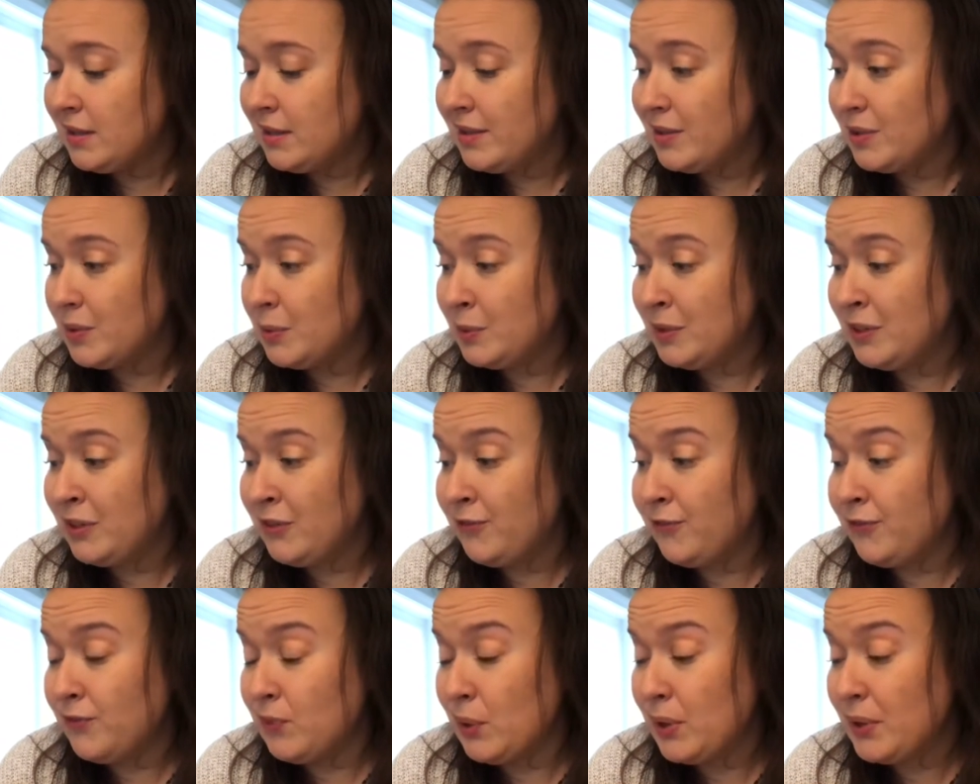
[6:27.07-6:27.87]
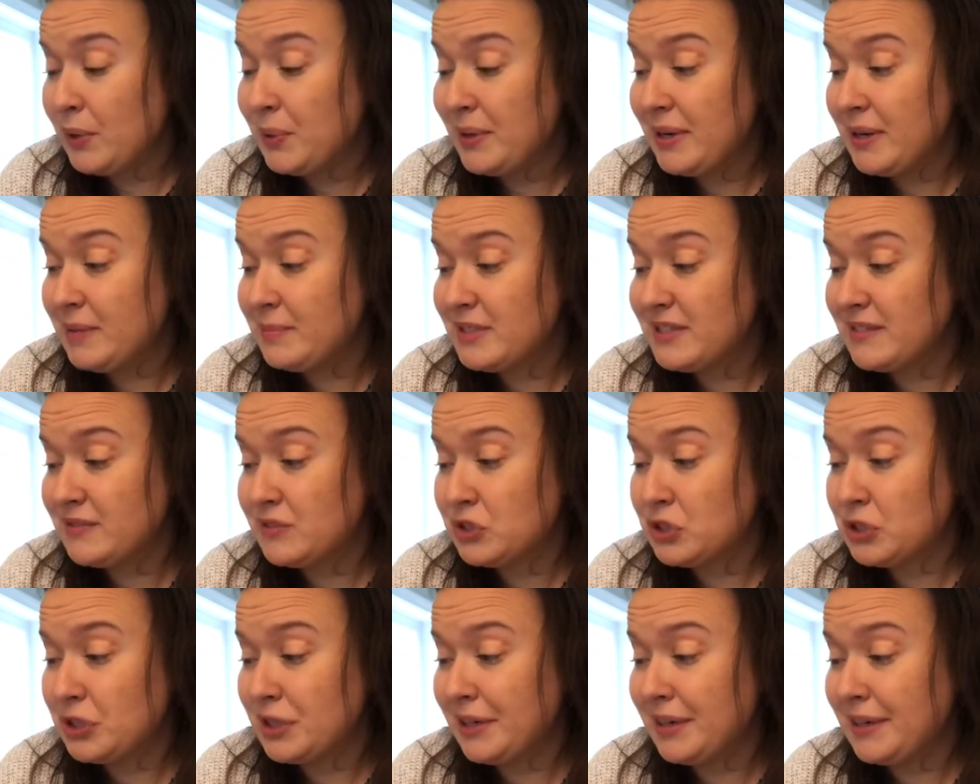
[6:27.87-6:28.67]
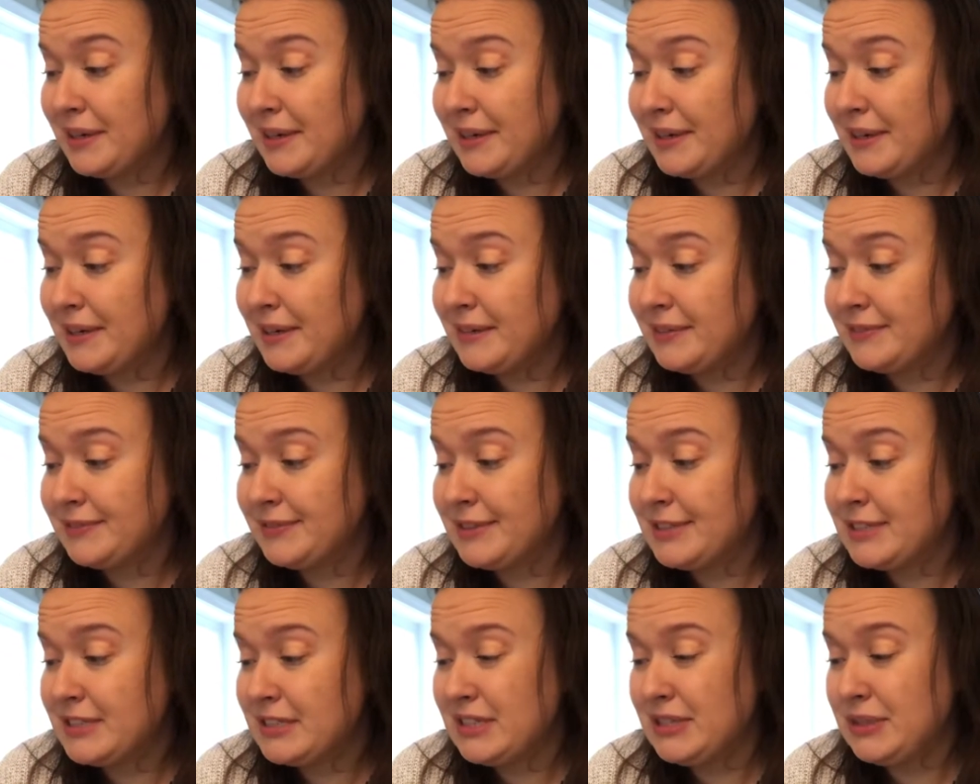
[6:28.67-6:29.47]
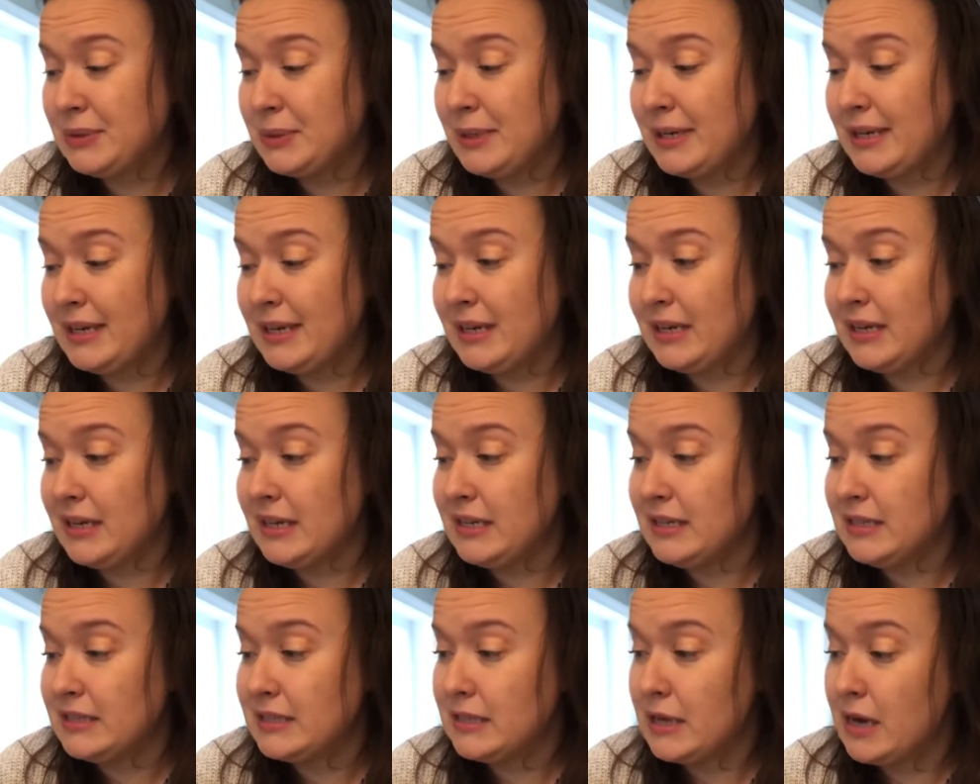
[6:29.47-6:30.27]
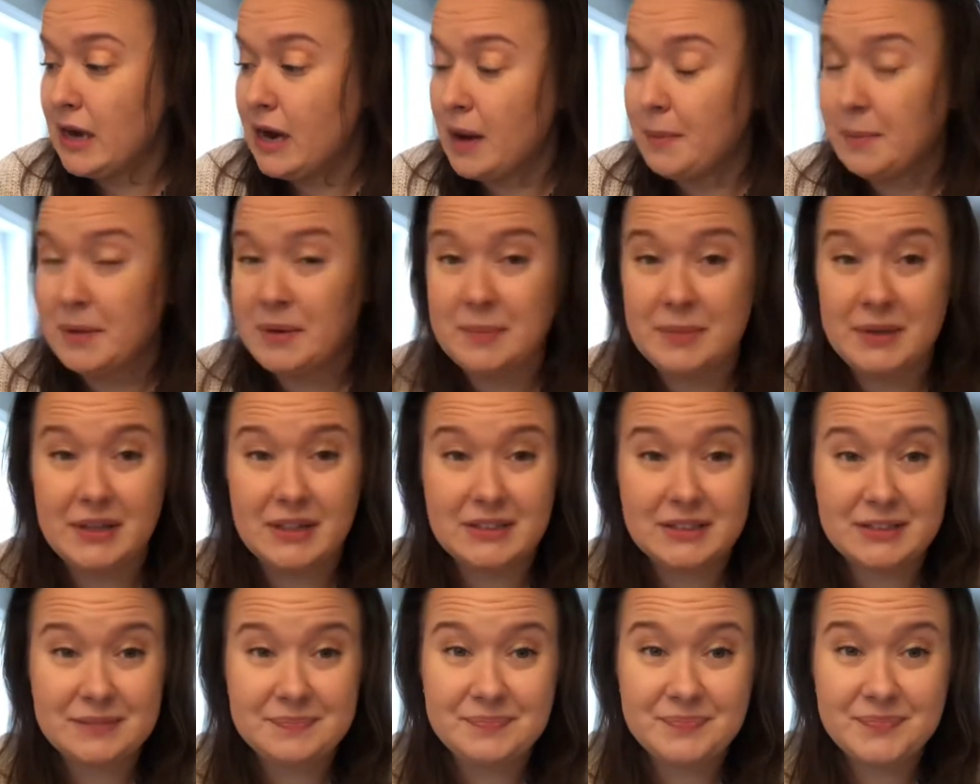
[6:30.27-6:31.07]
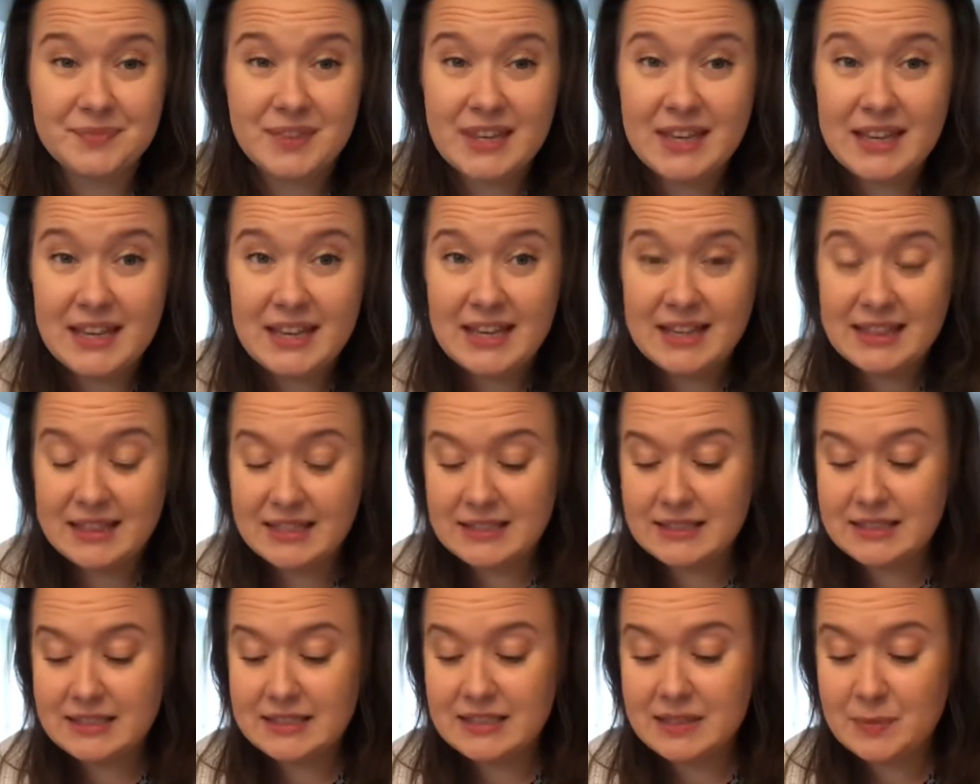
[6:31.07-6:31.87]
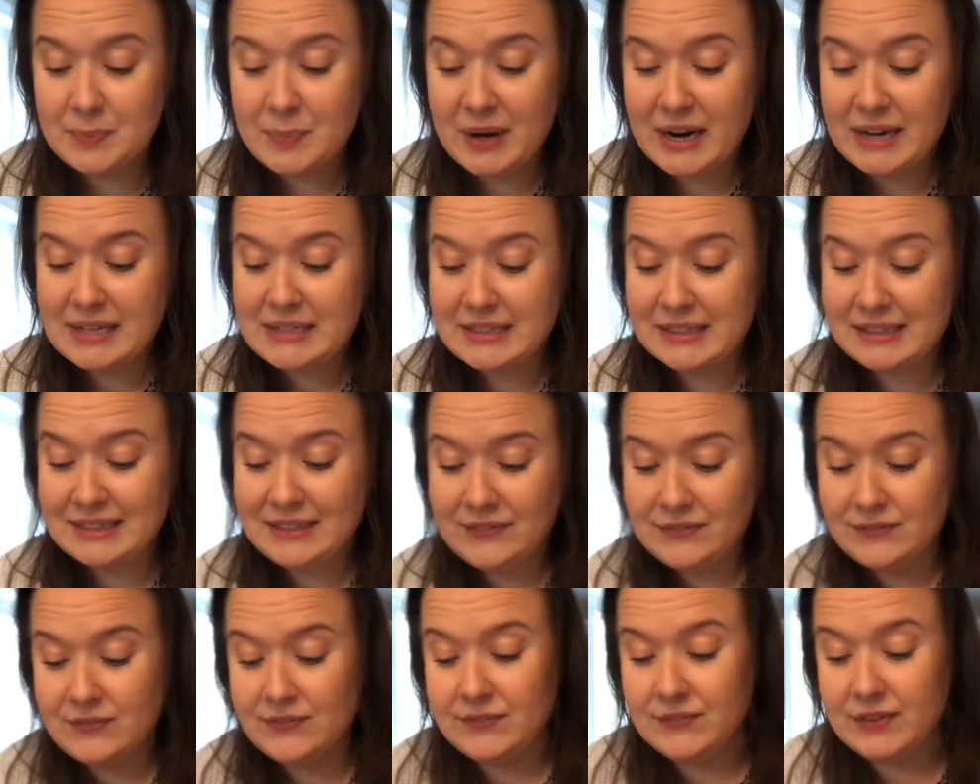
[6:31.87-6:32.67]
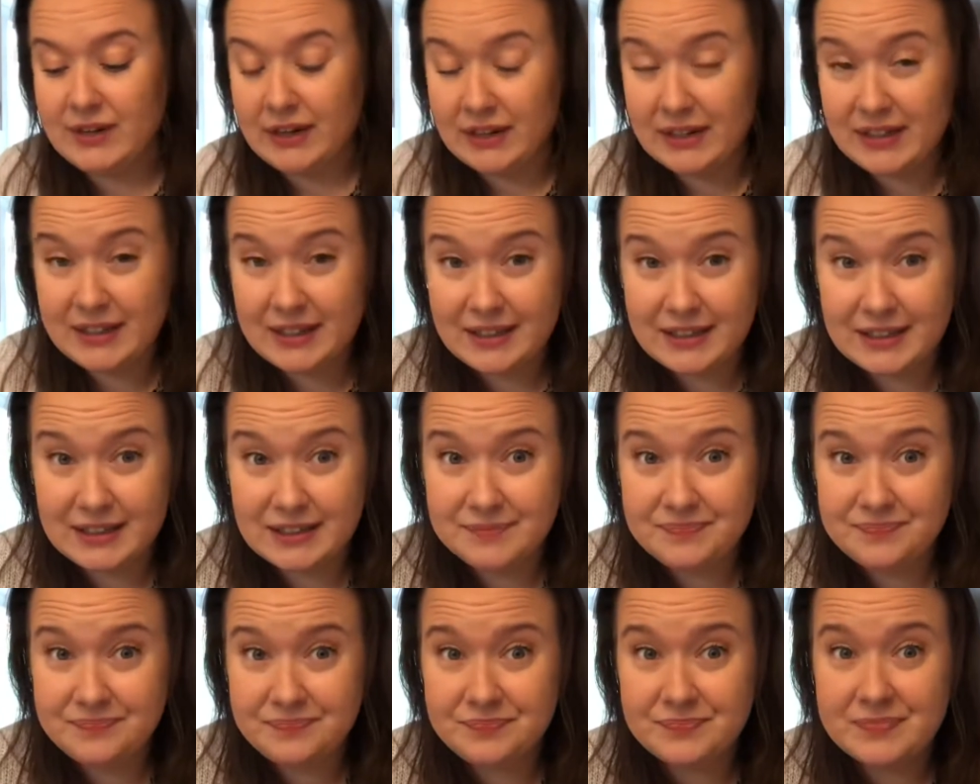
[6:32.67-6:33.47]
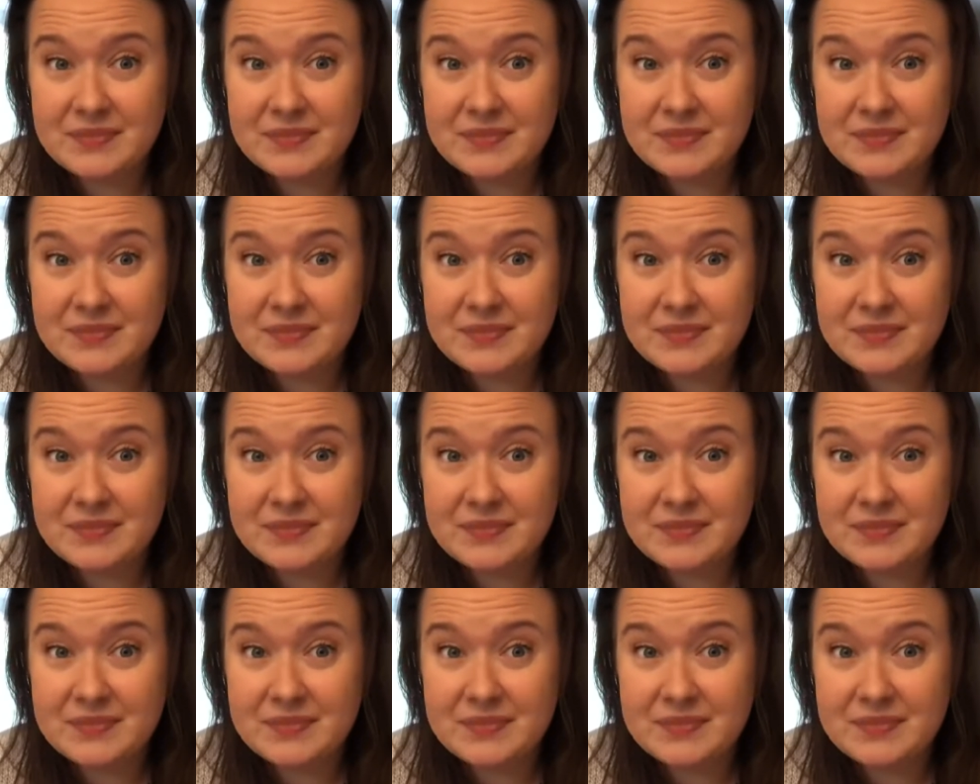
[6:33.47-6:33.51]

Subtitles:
Only 4 grams of sugar. First ingredient is almond milk. This is surprisingly very good.